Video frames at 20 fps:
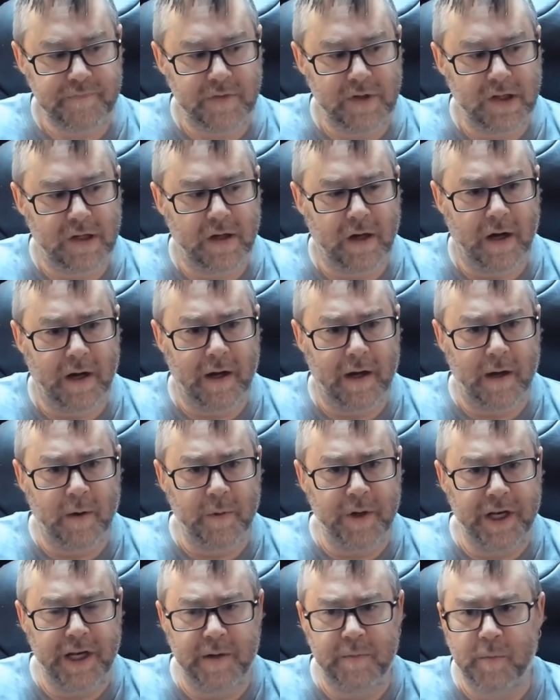
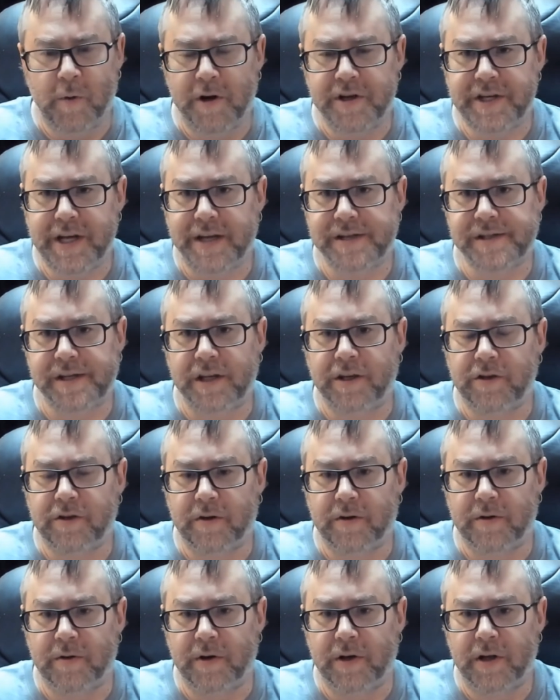we need more testing
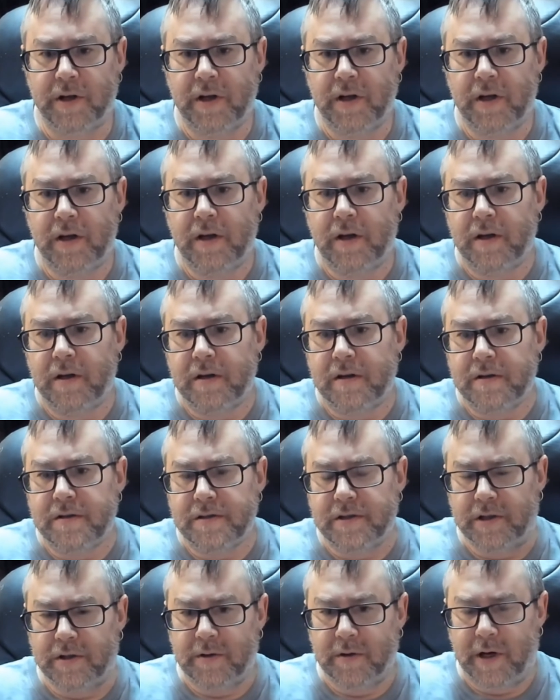code.
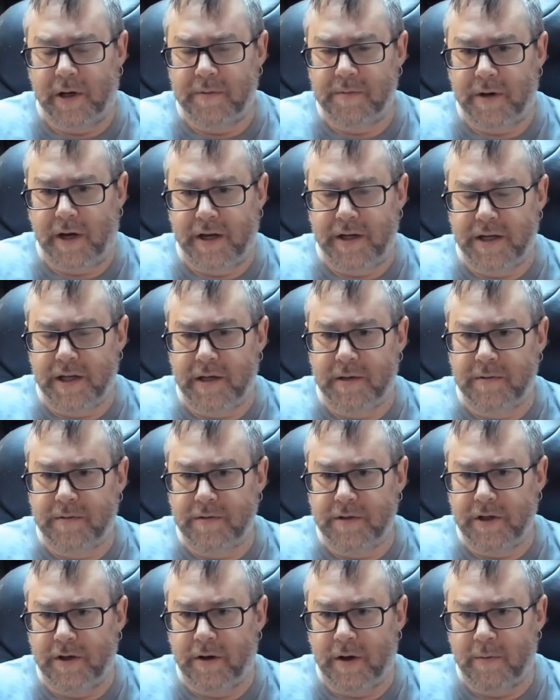So I
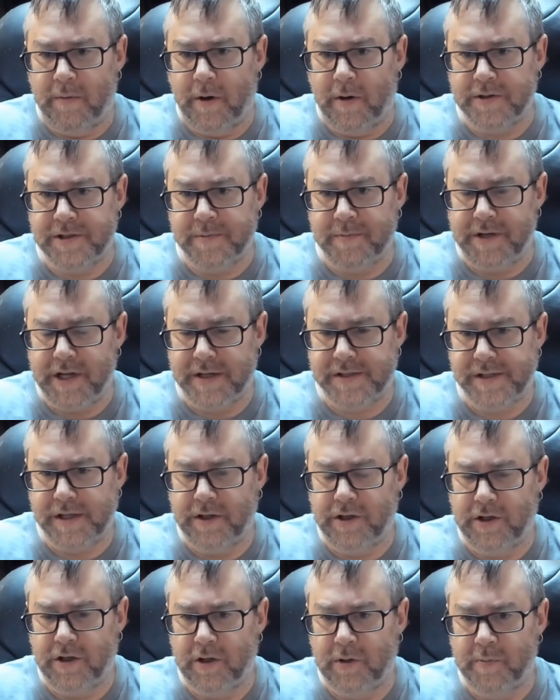wrote some testing
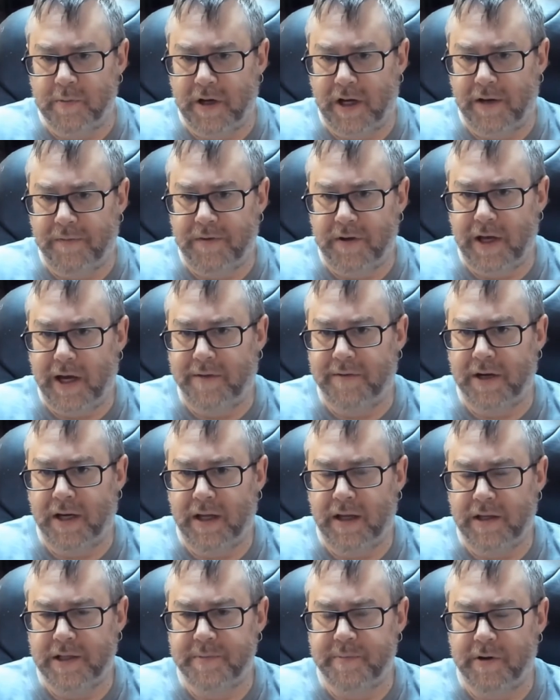code, but if you have any
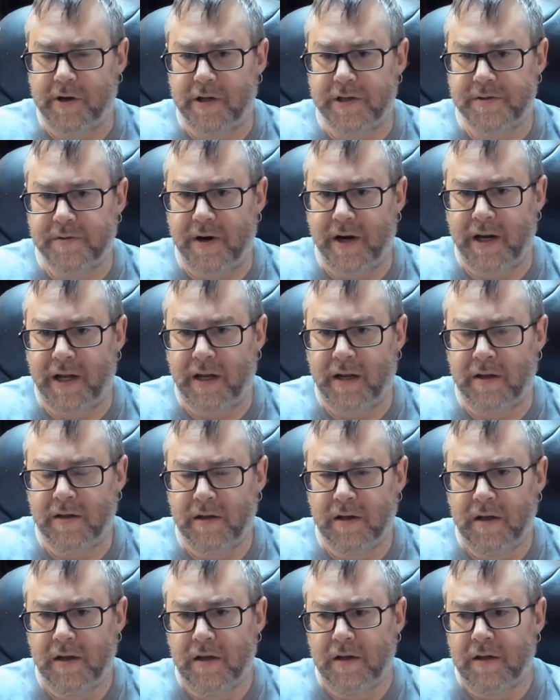experience writing
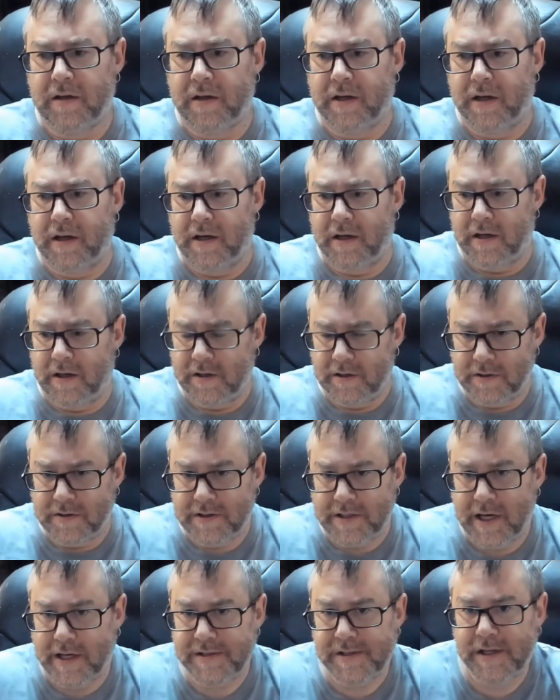
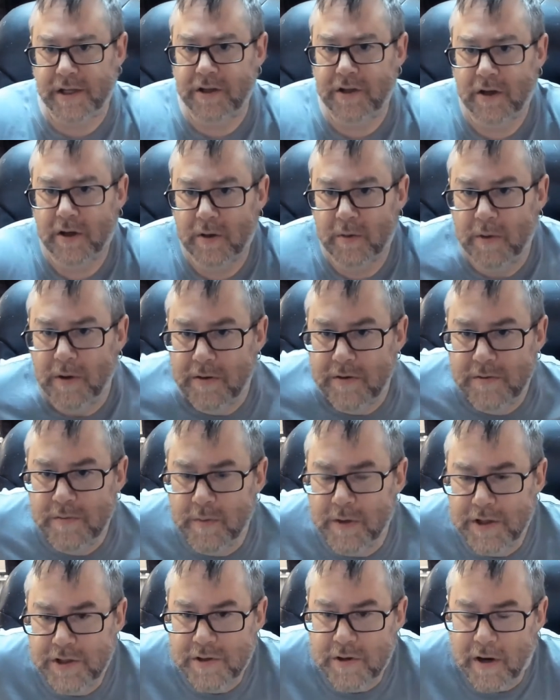testing code
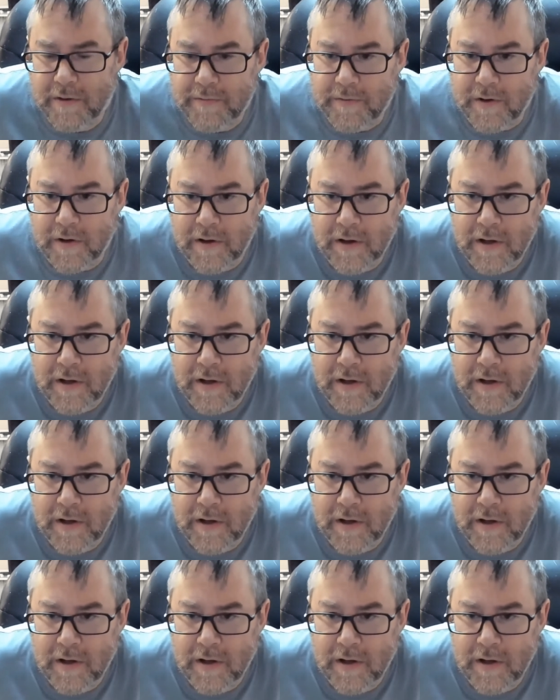with Truffle,